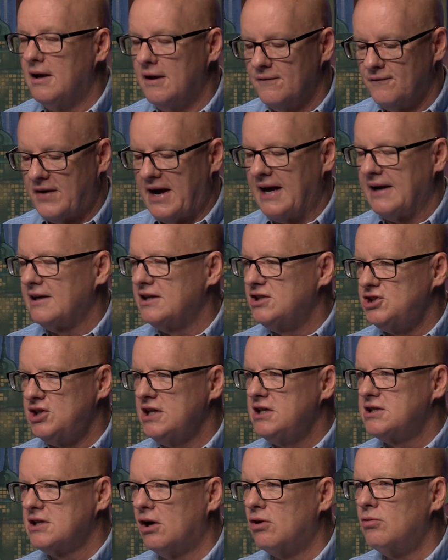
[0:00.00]
Finally, she
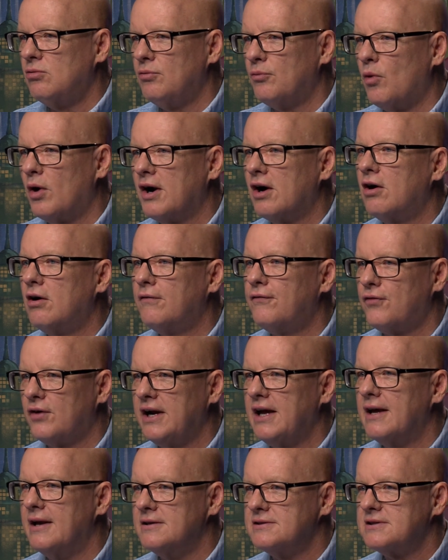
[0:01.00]
told one of her
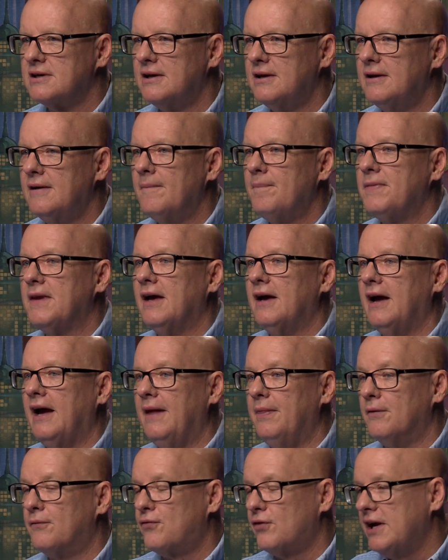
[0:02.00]
friends, and
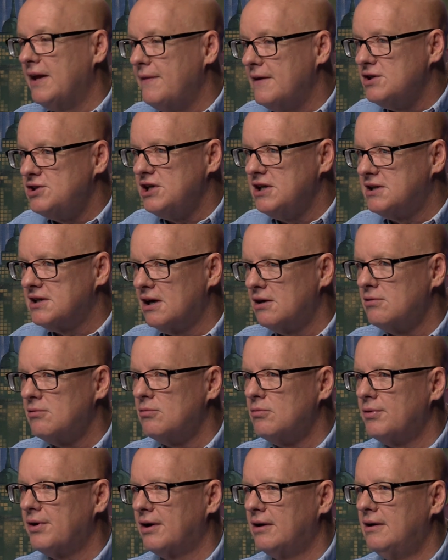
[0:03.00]
the friend that she
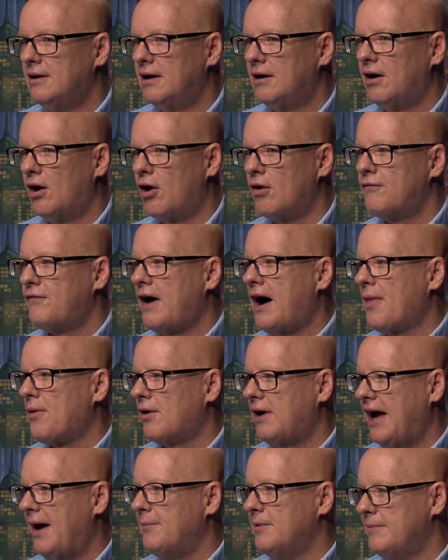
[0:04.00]
told, her father
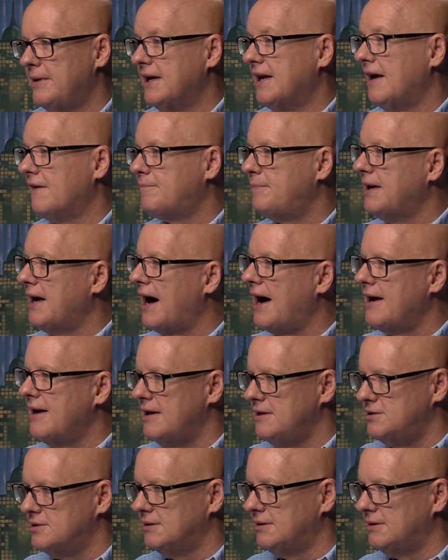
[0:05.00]
happened to be an FBI agent.